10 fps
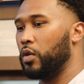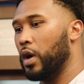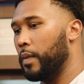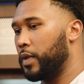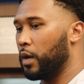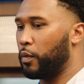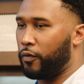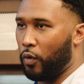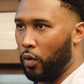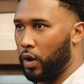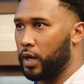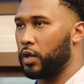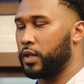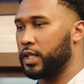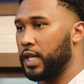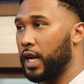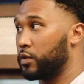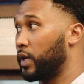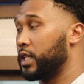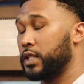you up the year before and little things like that, because
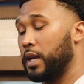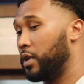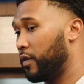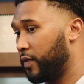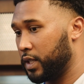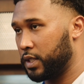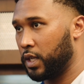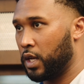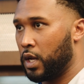we got the same defense.